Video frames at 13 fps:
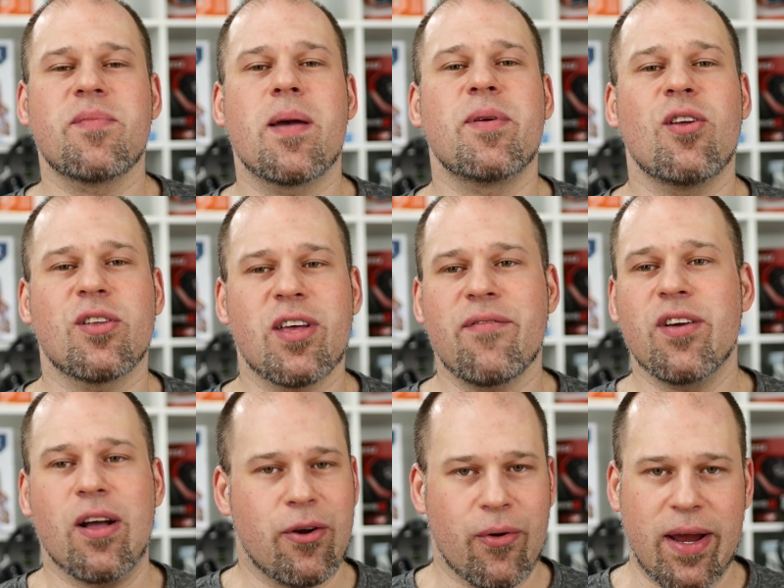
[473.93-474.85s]
of maybe not
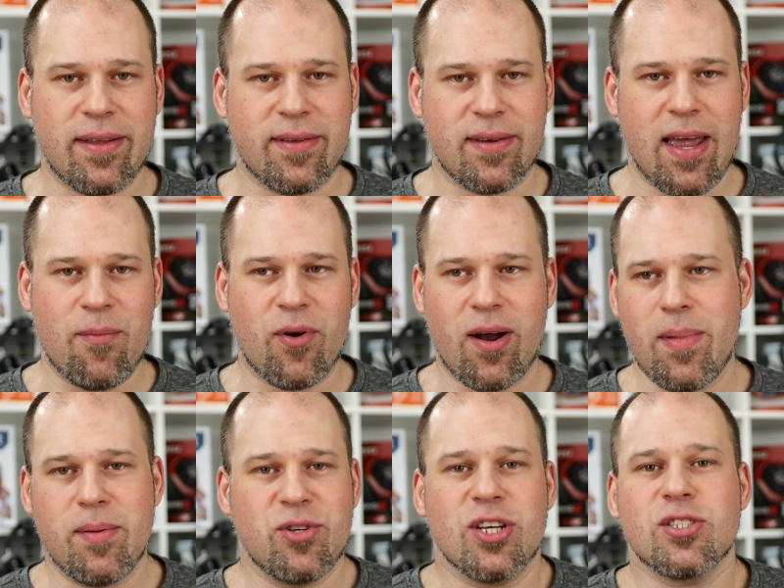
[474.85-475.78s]
having a great camera,
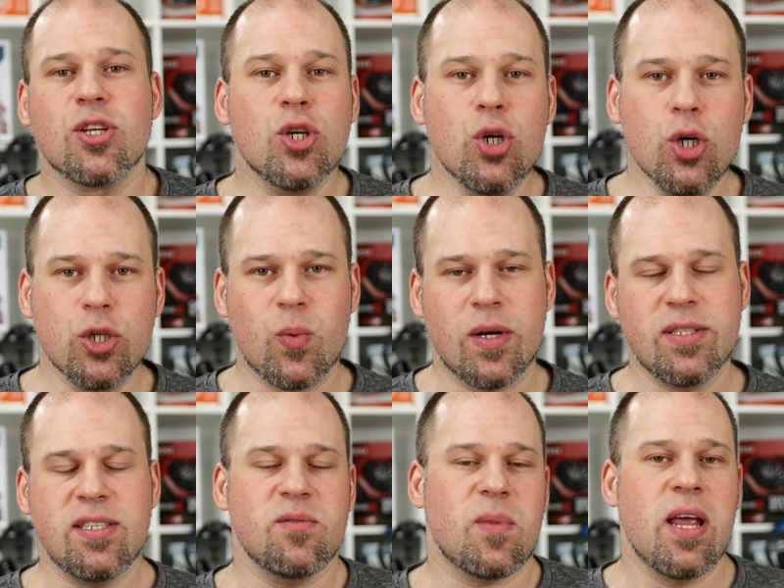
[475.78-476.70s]
maybe just a good one,
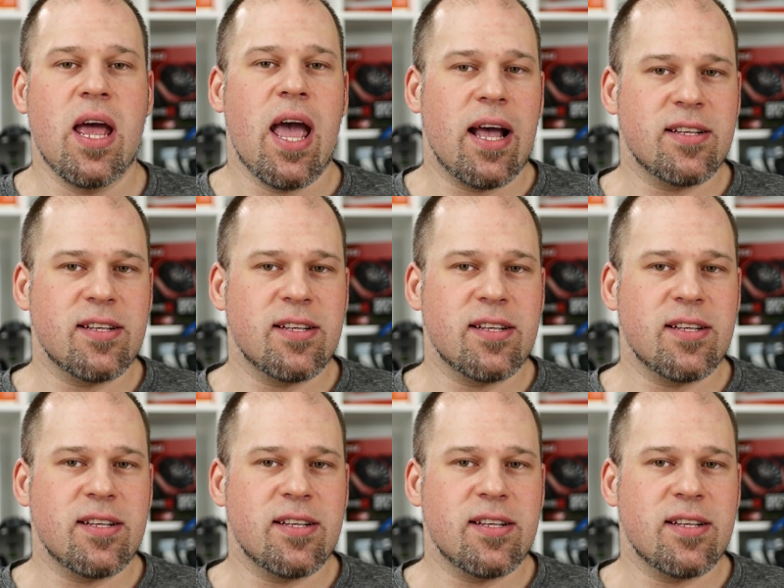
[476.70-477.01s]
decent one.